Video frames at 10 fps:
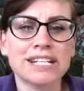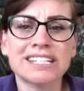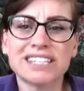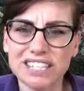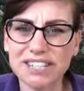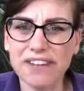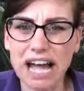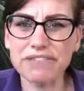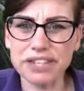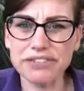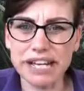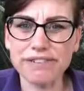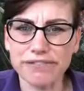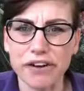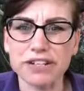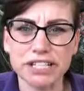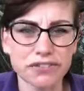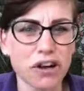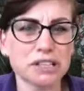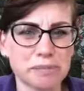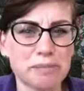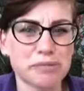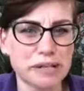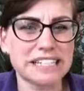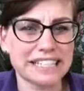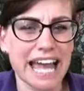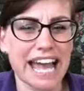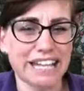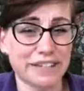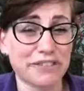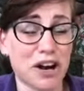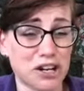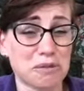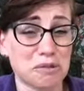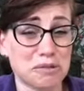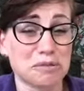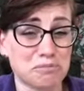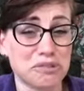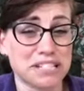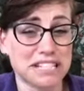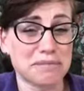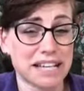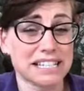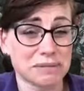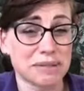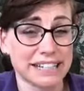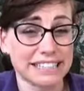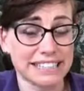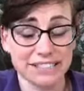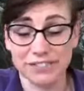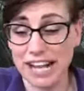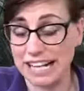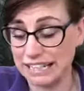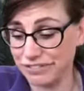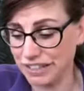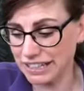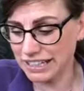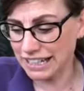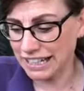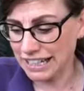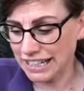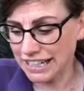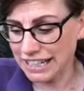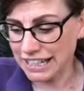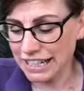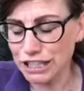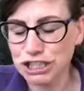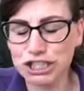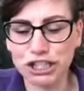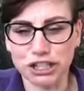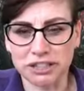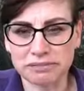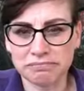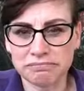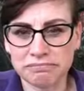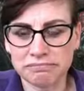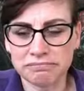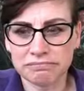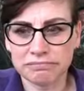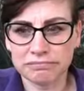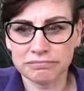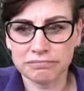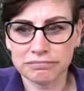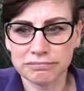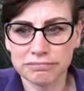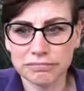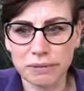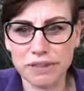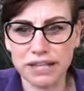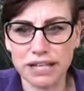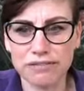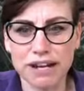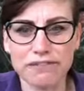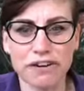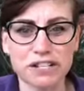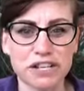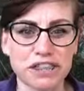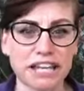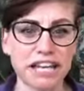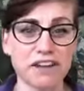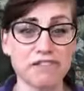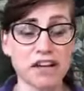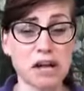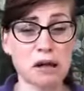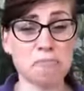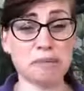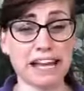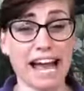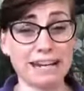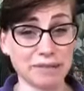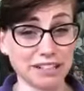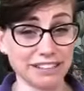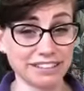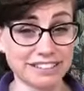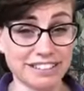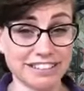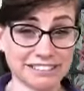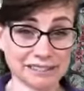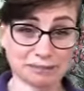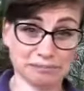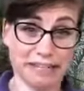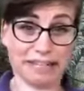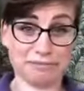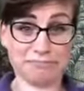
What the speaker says: to survive in the rainforest, you've got to come up with some pretty amazing ways to survive. So, when we think of the rainforest, you think of big animals. Big